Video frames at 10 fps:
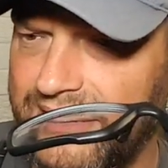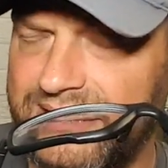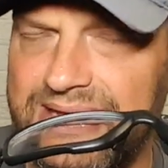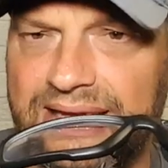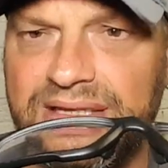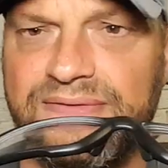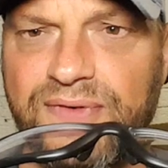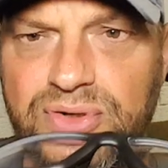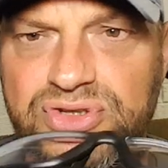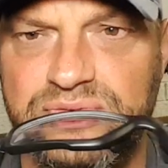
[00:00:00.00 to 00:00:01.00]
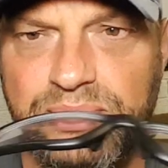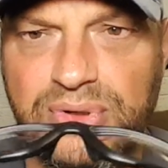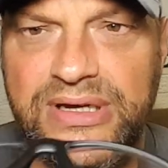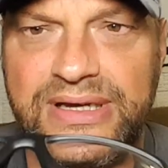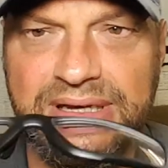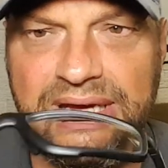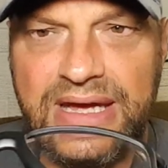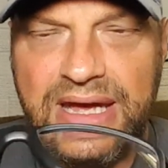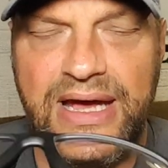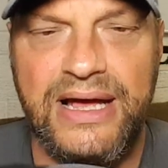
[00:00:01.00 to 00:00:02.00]
i need the anti-fog spray
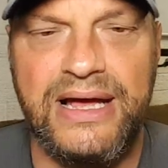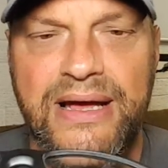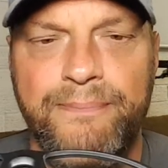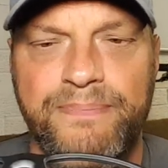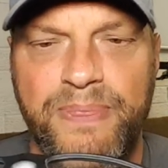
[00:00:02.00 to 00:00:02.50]
um,